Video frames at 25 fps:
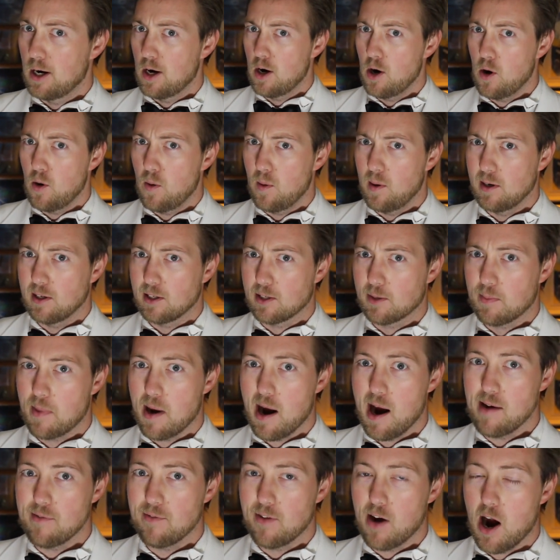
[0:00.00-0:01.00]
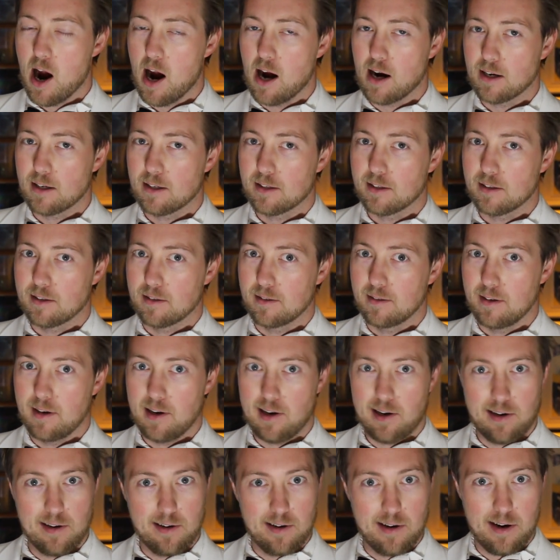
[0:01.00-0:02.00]
Who is Spy Fox?
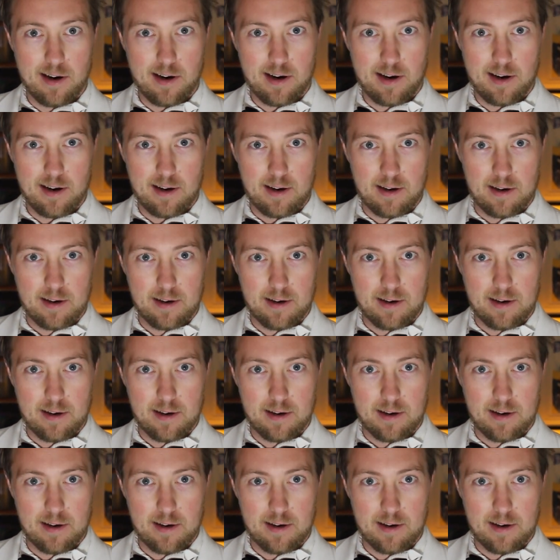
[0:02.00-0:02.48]
Indeed.